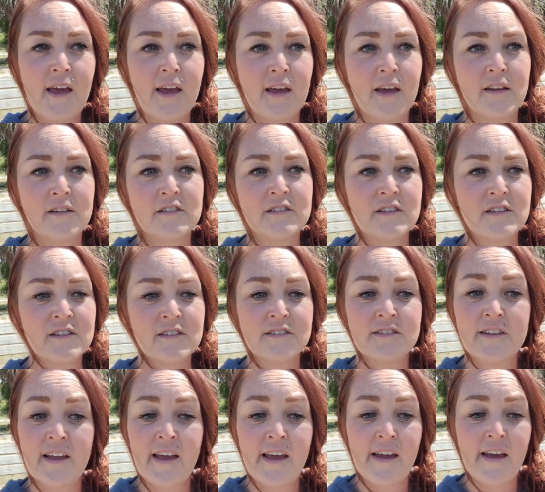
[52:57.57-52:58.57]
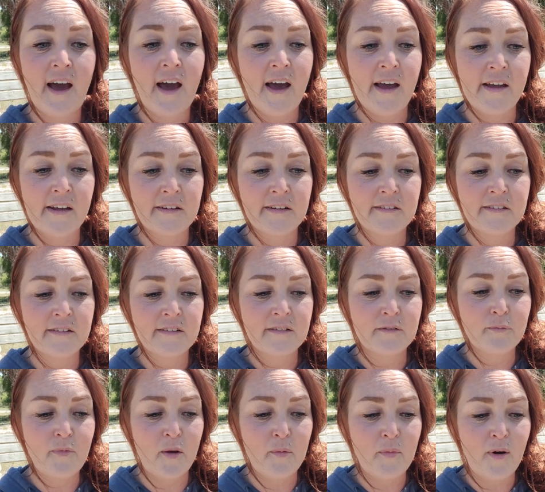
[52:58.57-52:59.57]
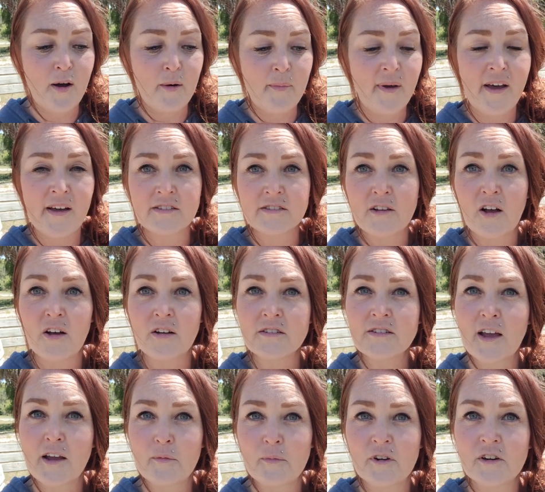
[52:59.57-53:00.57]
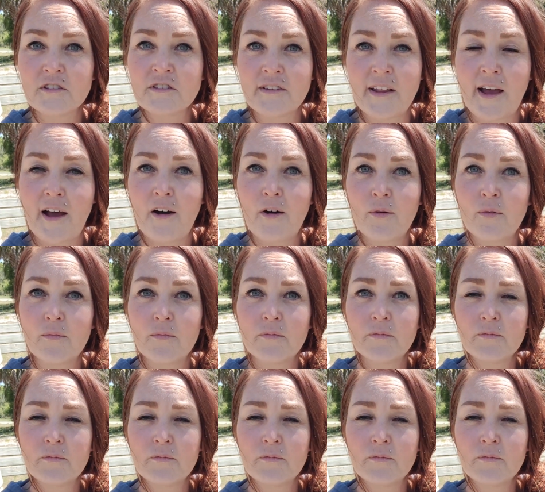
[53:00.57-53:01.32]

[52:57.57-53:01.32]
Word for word: And to this day, I my mom has Alzheimer's now.